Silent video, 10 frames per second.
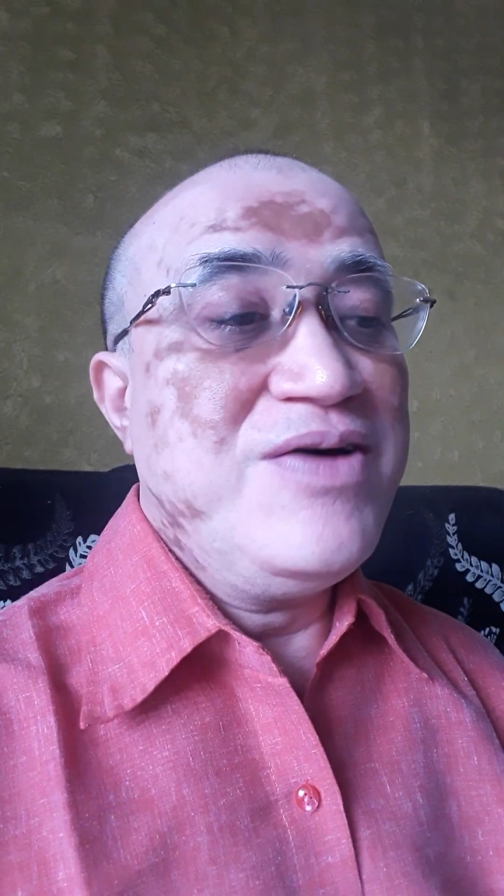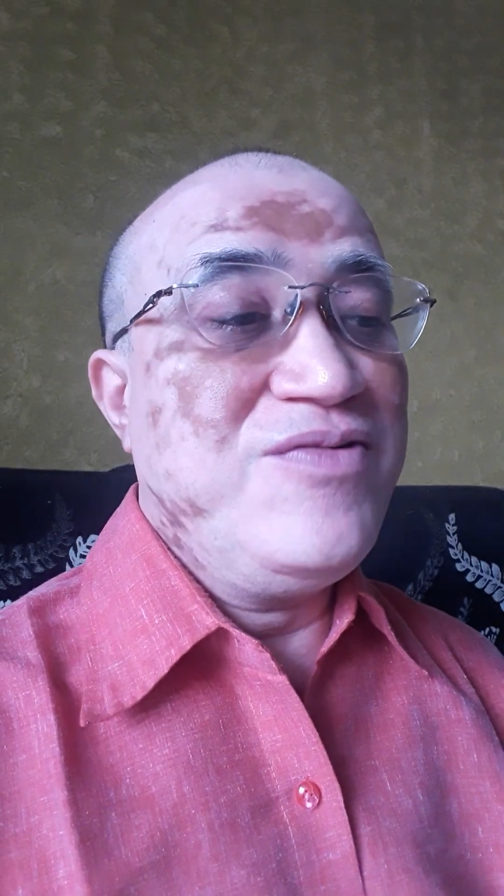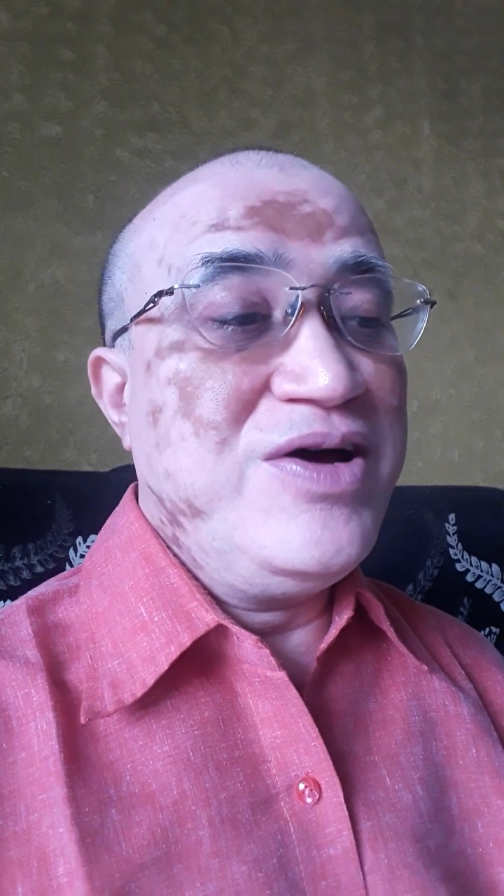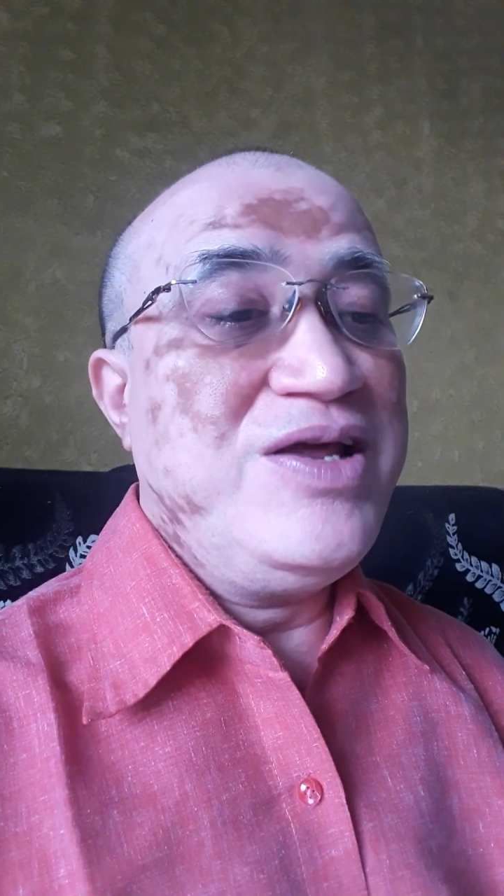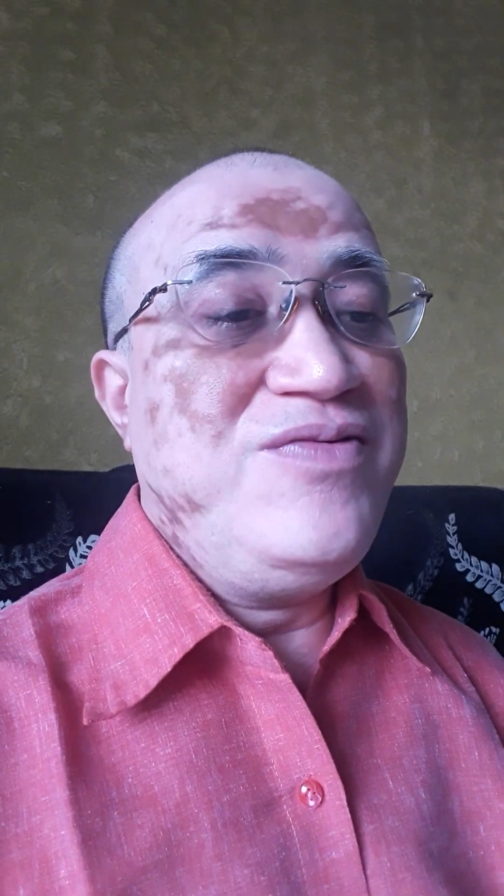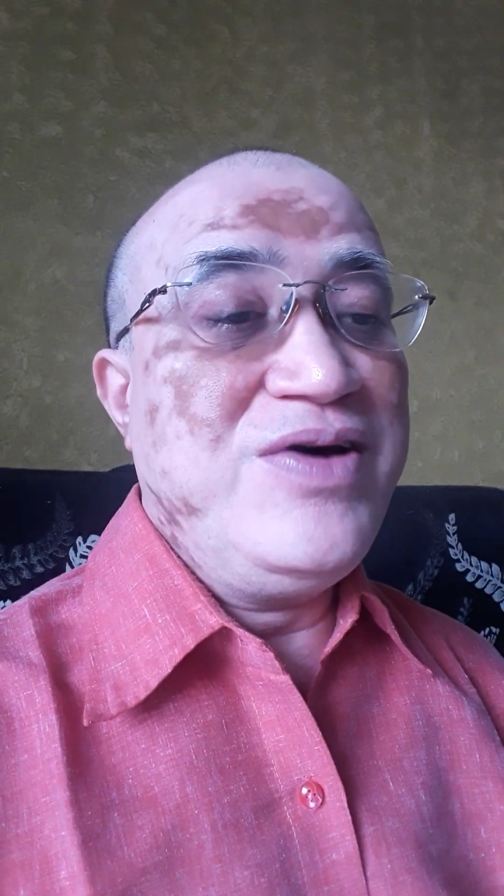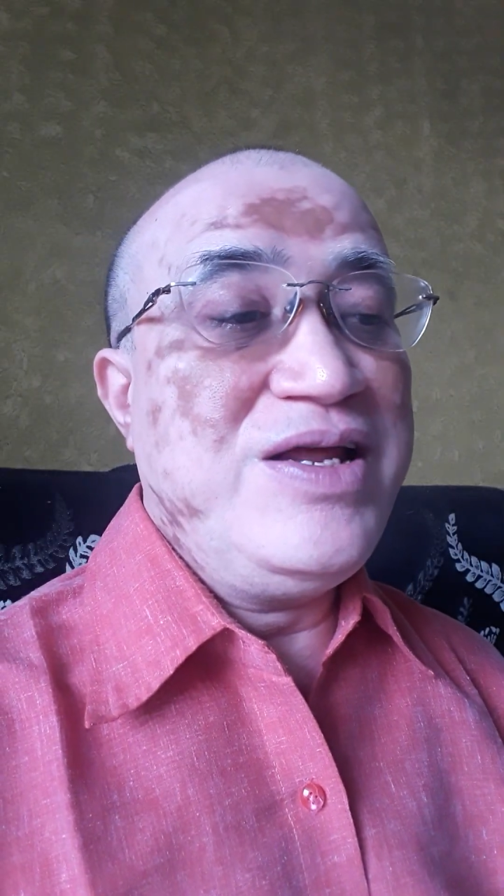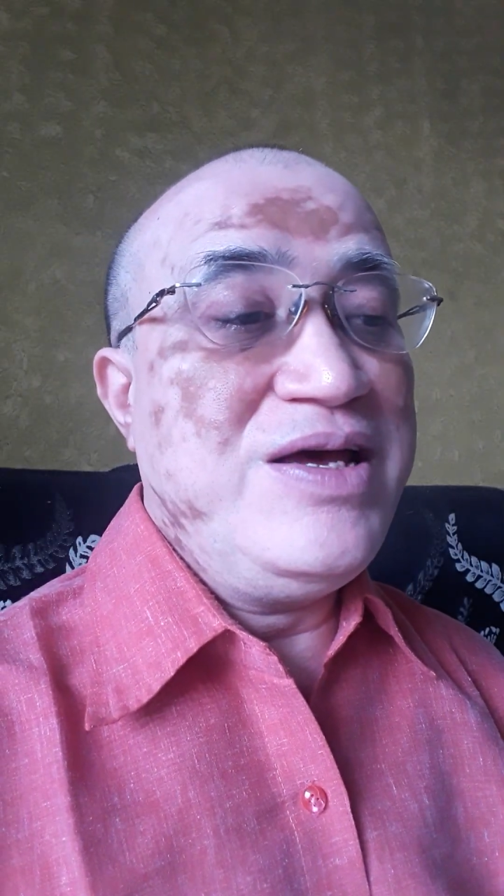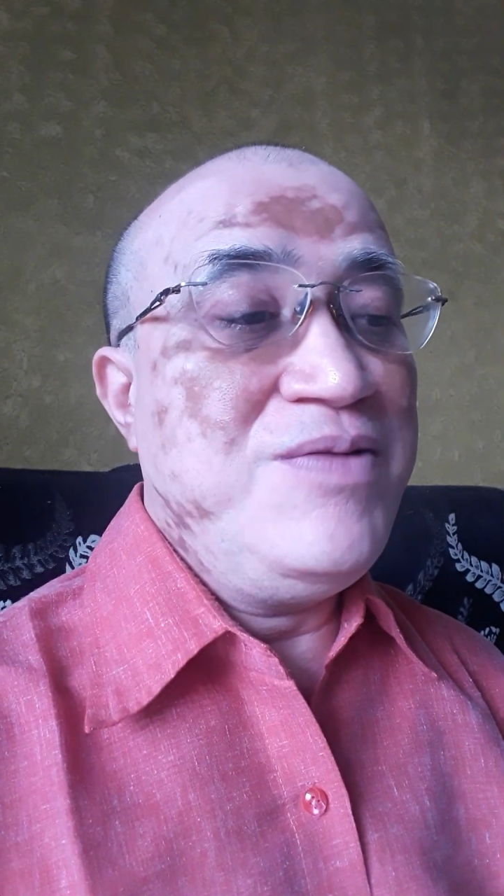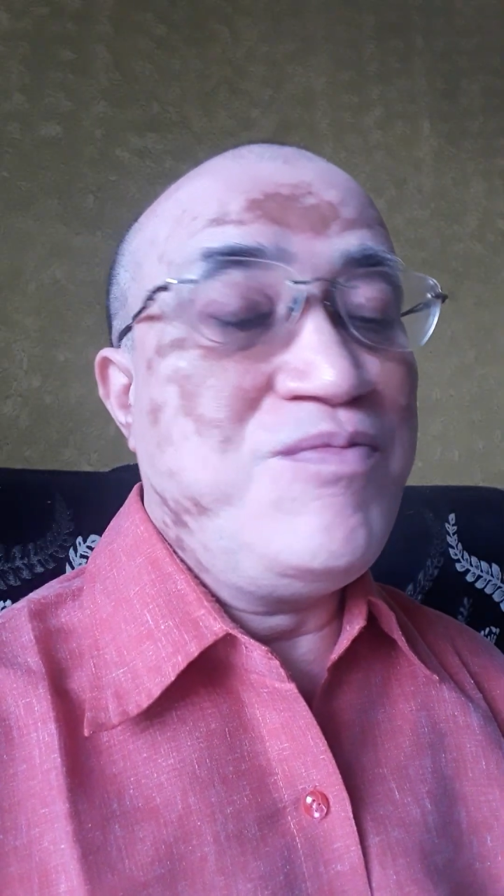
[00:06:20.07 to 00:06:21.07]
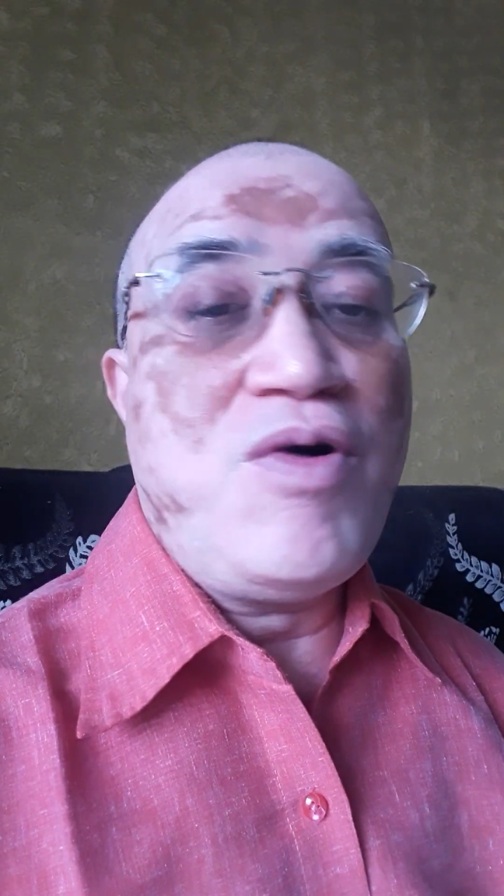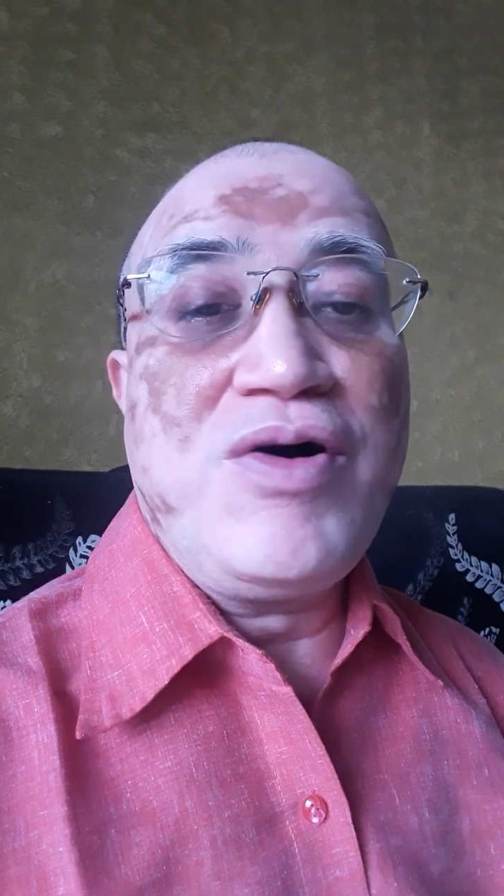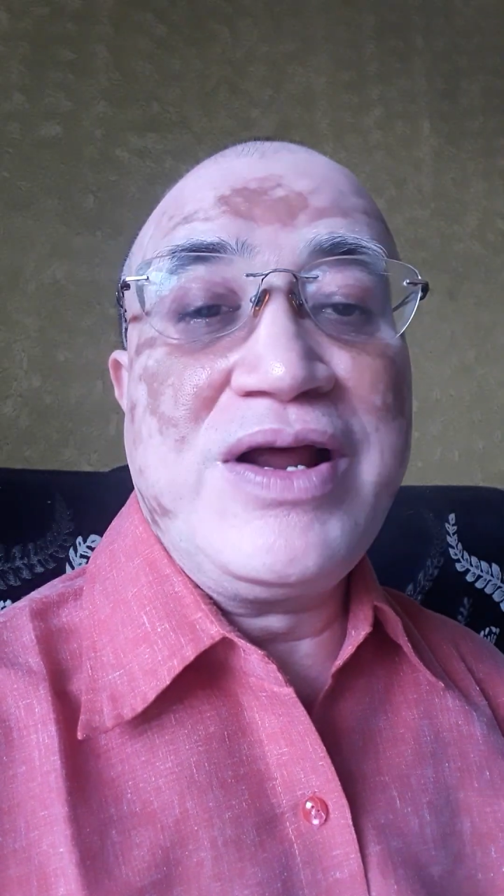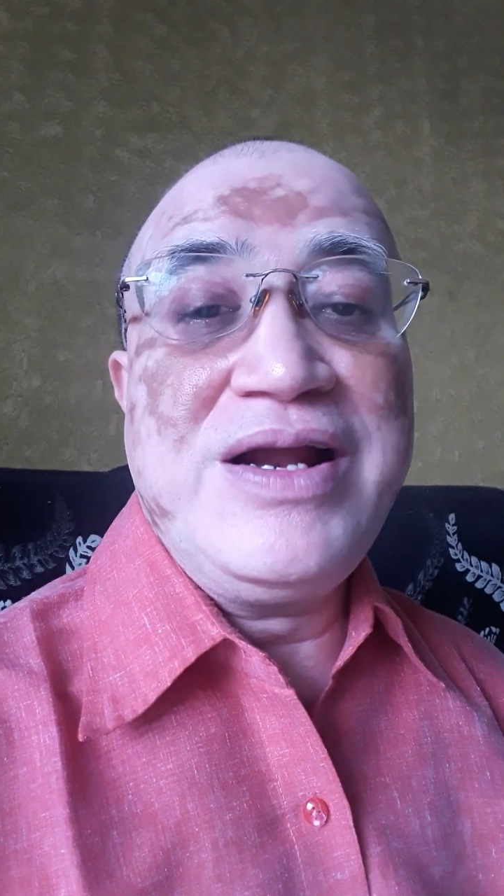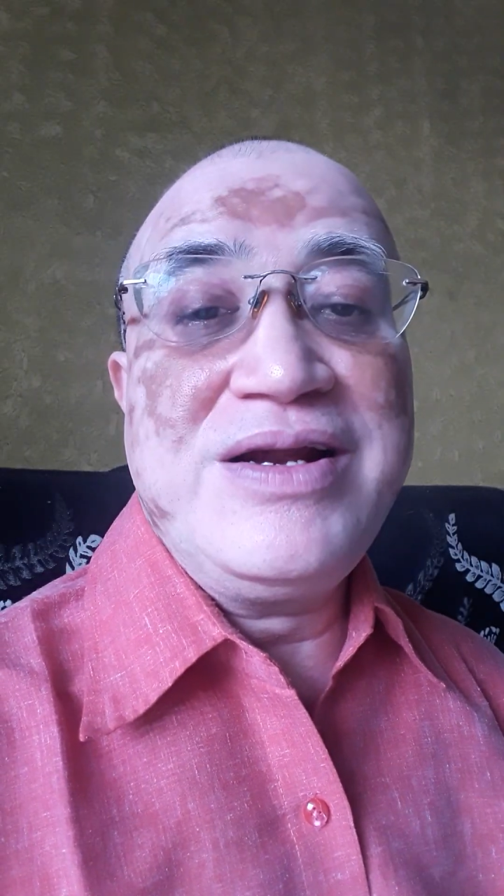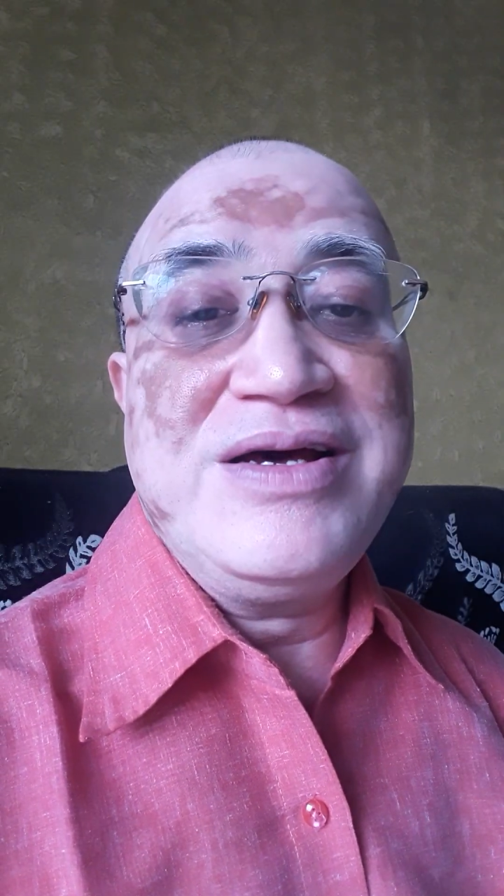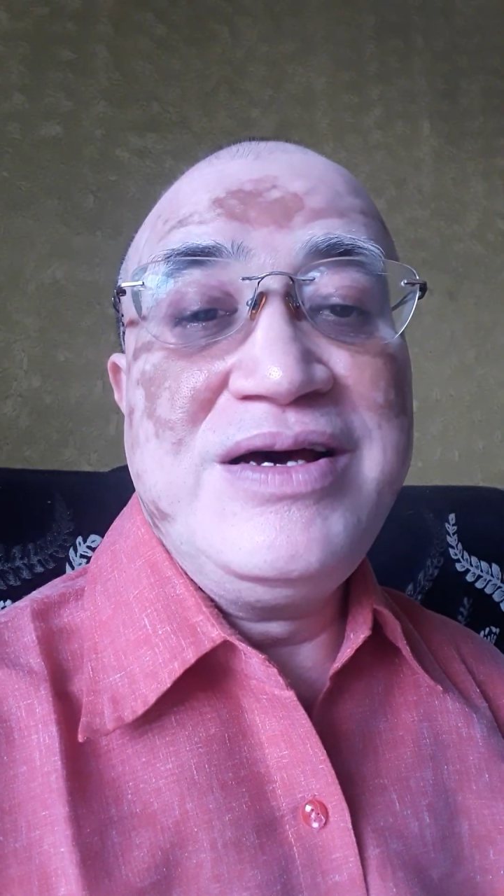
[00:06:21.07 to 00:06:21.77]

very important,